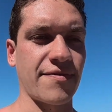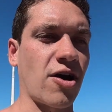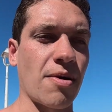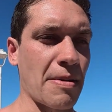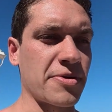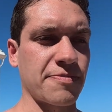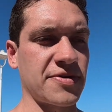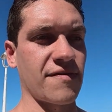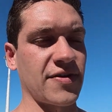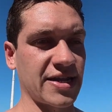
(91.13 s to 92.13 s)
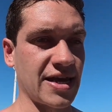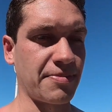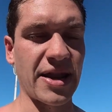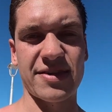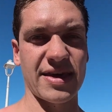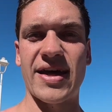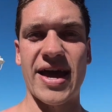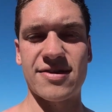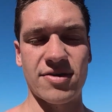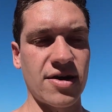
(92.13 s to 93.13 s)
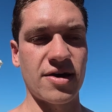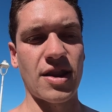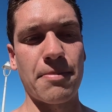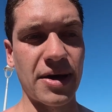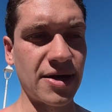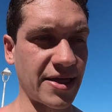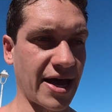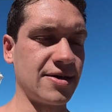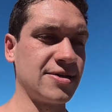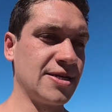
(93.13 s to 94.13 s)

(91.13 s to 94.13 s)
I can't remember specifically, but let's say that is a number there.